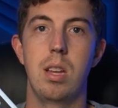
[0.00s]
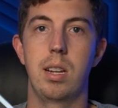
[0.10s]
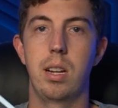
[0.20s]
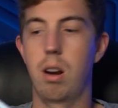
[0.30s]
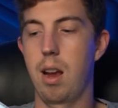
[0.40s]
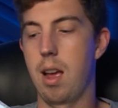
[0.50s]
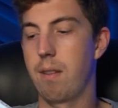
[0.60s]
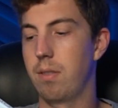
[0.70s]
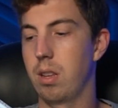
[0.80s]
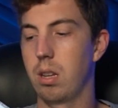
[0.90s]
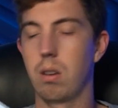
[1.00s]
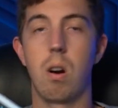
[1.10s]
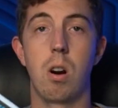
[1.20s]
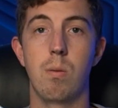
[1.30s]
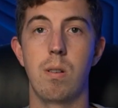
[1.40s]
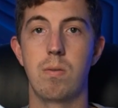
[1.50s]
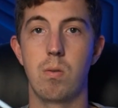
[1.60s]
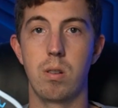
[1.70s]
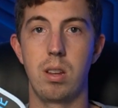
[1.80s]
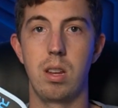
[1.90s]
Here I have the
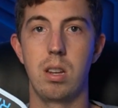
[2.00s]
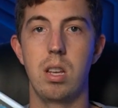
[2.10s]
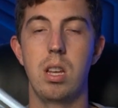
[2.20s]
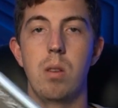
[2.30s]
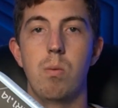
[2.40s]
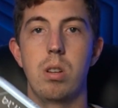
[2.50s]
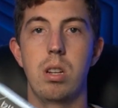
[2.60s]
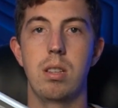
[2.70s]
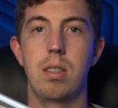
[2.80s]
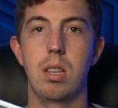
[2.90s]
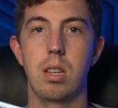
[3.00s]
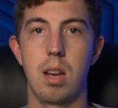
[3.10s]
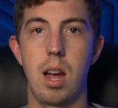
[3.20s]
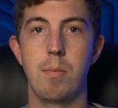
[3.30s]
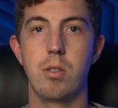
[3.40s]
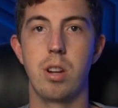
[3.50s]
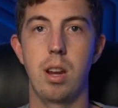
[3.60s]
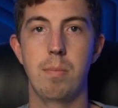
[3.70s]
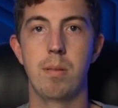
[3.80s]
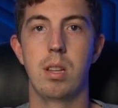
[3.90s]
R1.14, which is the hybrid
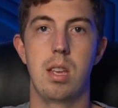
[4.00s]
shape.